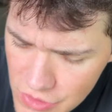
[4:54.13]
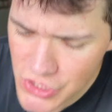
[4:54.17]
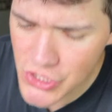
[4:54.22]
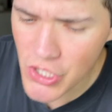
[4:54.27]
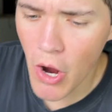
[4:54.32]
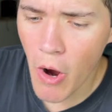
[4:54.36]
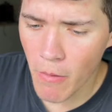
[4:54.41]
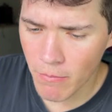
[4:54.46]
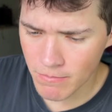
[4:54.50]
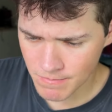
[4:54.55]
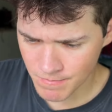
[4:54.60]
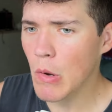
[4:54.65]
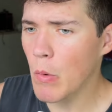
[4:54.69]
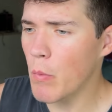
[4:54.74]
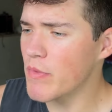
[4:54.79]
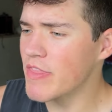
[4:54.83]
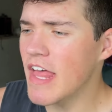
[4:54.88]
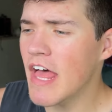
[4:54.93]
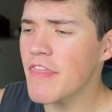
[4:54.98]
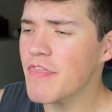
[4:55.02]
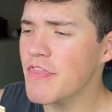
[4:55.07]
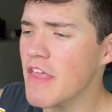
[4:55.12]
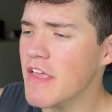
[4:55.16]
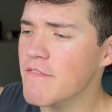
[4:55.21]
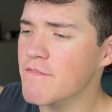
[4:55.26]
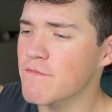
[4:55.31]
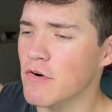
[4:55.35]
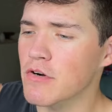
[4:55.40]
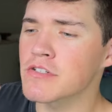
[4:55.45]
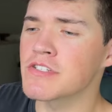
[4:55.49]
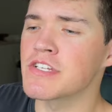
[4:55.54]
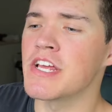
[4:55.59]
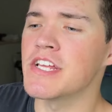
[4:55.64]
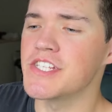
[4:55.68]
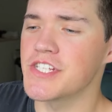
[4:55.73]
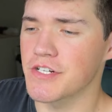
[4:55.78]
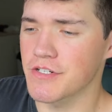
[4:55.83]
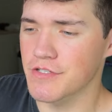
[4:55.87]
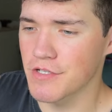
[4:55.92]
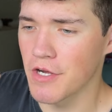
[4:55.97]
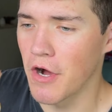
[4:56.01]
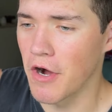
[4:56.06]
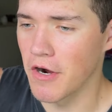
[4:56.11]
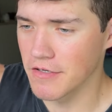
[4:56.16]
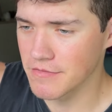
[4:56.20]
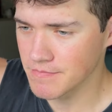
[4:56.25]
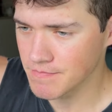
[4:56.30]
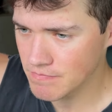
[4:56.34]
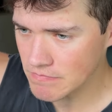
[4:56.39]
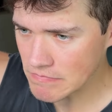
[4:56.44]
So, when that thing first hits your tongue,